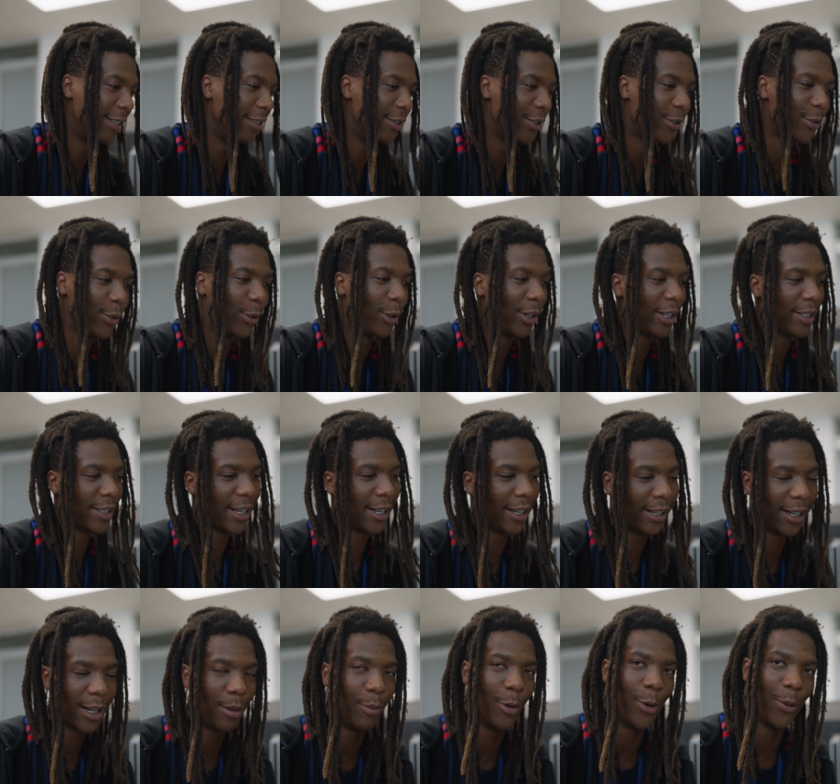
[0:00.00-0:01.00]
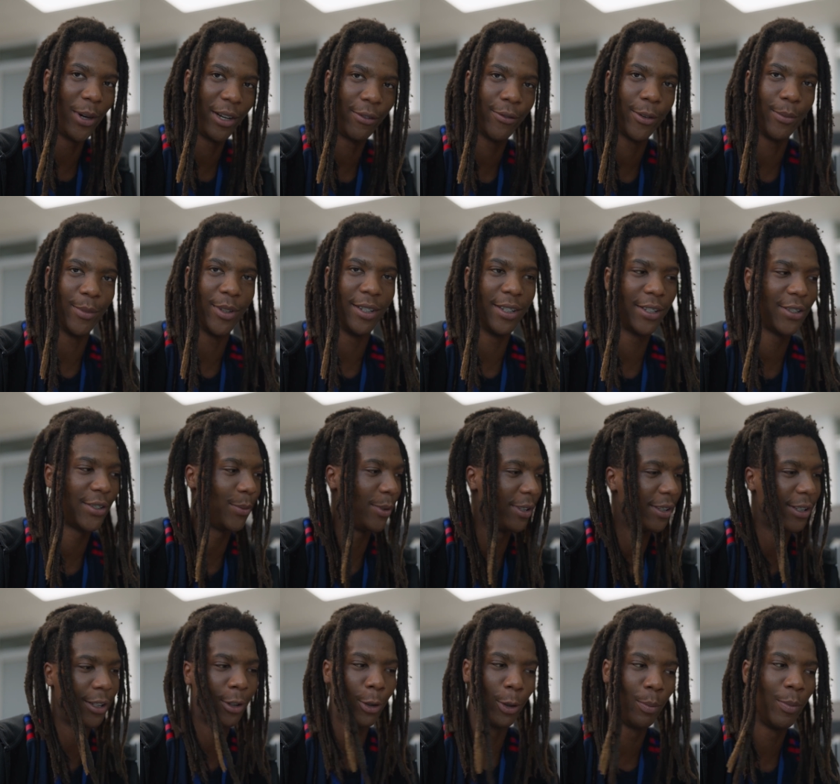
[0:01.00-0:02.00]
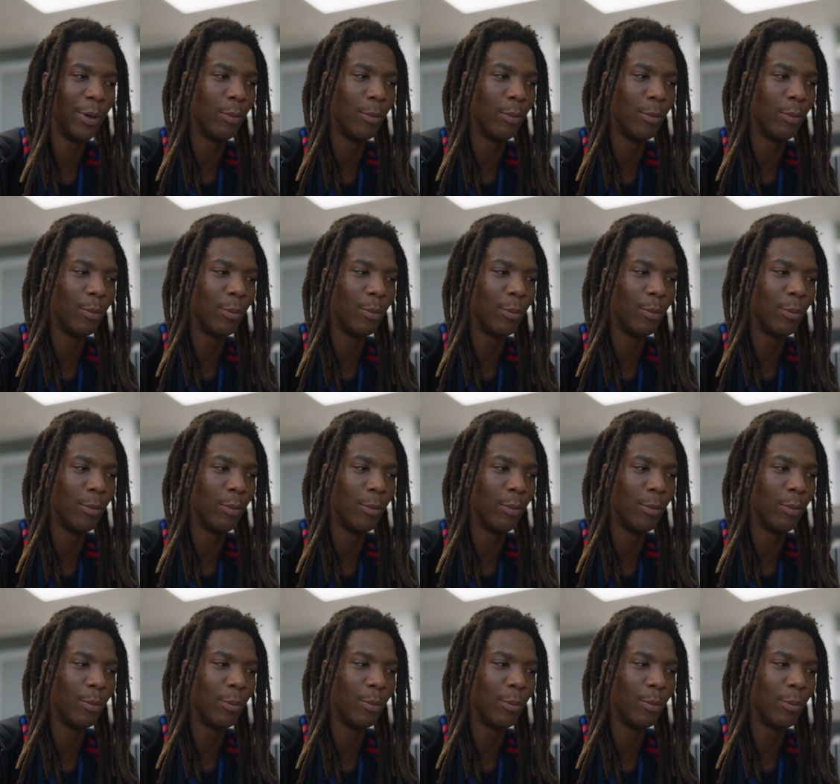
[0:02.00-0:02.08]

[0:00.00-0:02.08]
And so long as I can come away from this with a little